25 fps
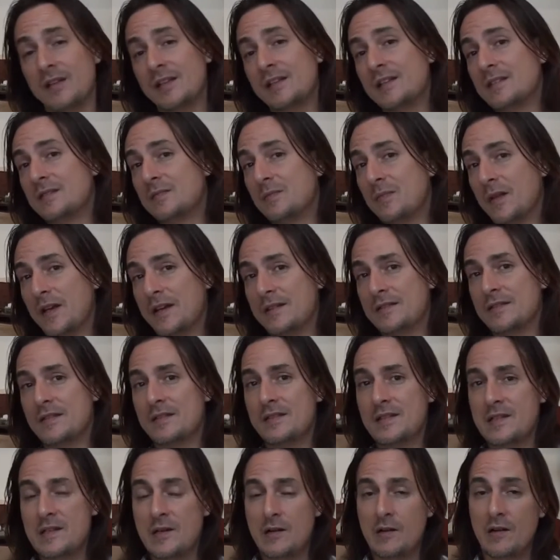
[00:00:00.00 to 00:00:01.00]
in these
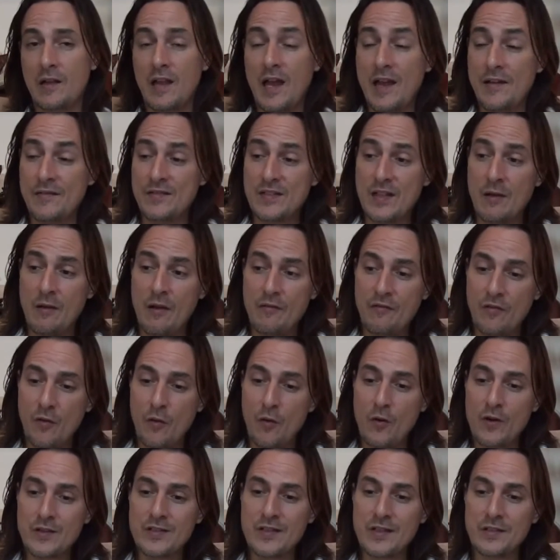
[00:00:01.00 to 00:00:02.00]
places in our lives. Now, of
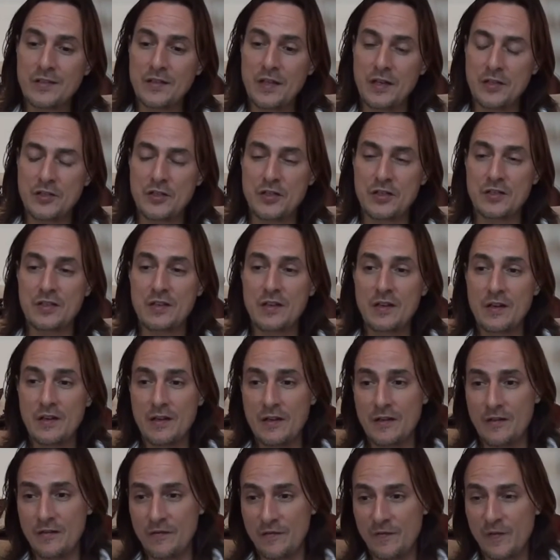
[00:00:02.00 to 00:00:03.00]
course, it touches
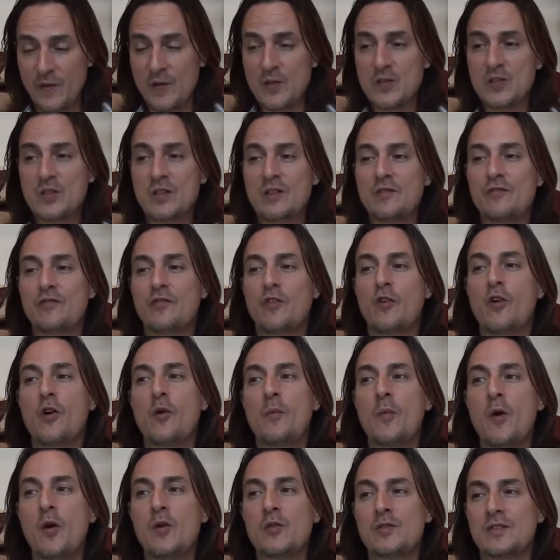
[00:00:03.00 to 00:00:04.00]
first and
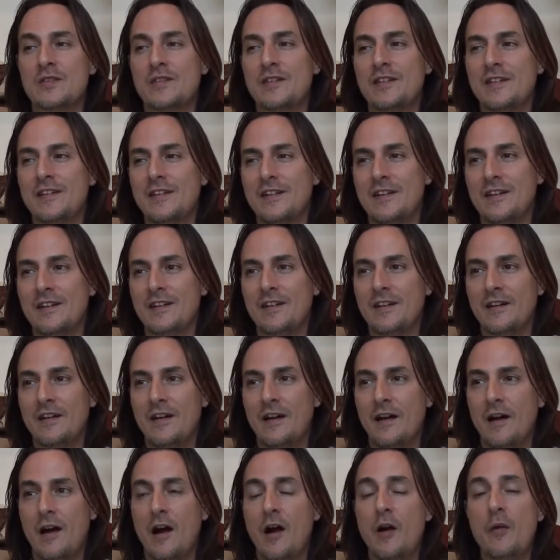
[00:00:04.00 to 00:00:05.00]
foremost
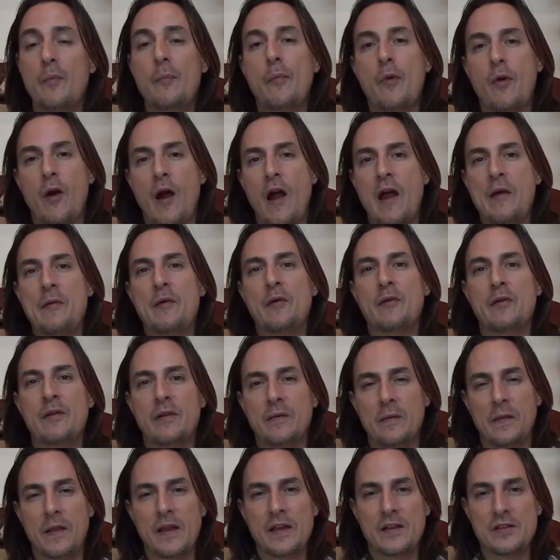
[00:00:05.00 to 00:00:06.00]
our
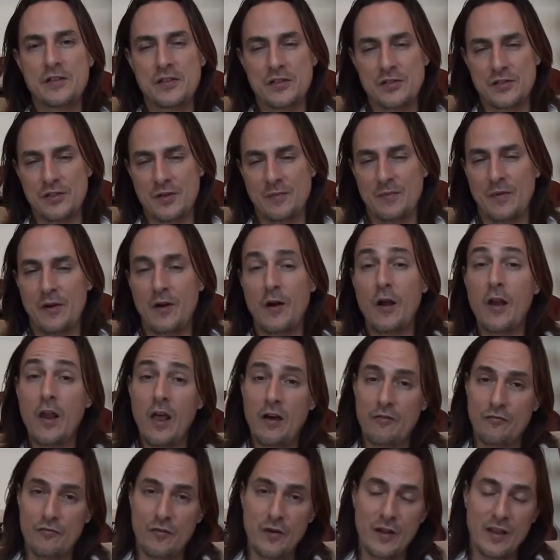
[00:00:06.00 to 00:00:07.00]
primary relationship, our
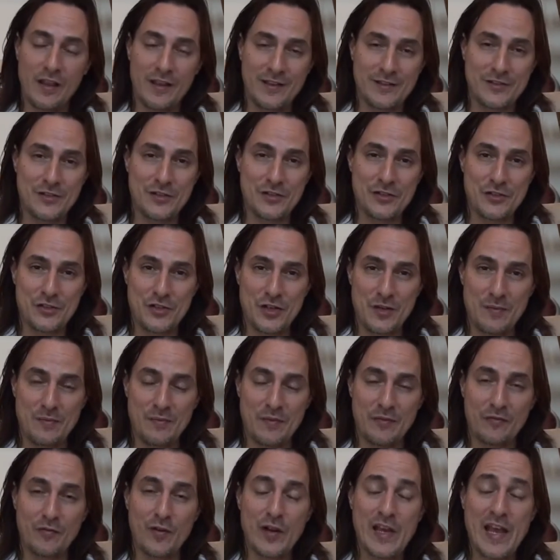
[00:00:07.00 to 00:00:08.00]
love relationship,
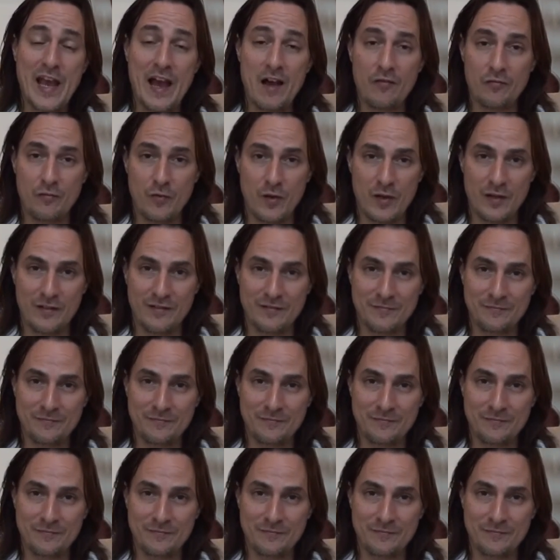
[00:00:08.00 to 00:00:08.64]
if we have one.